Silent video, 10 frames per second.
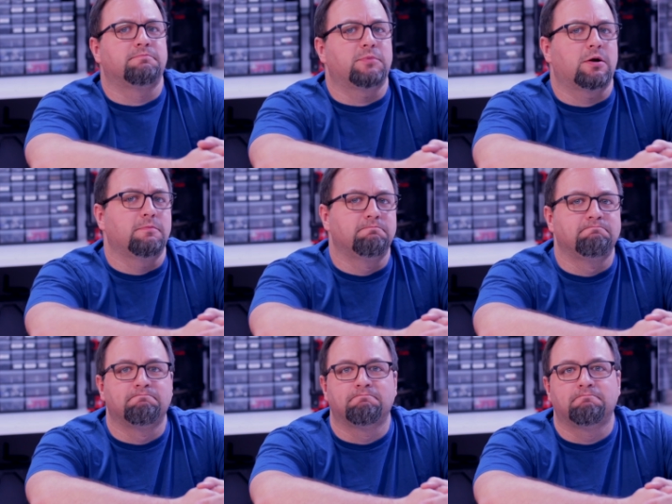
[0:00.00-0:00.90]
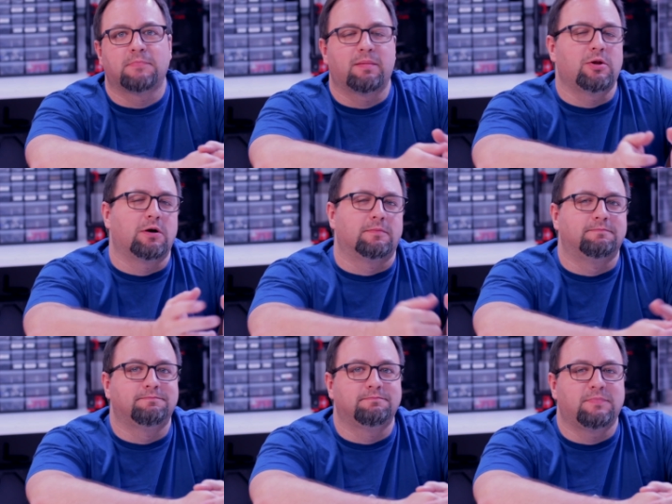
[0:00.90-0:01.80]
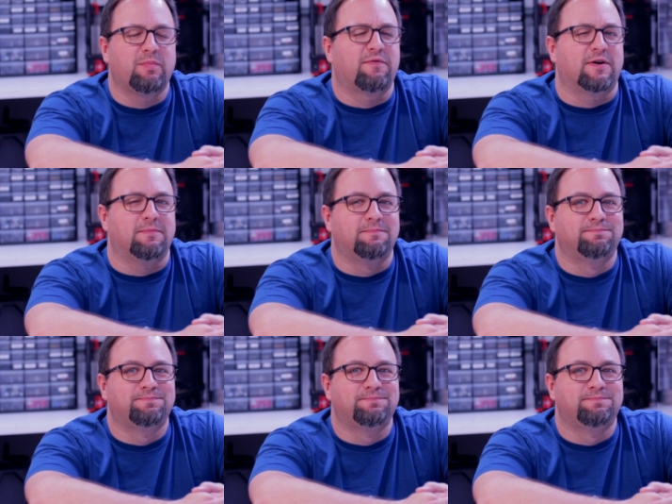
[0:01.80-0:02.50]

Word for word: You know, come along, it'll be fun.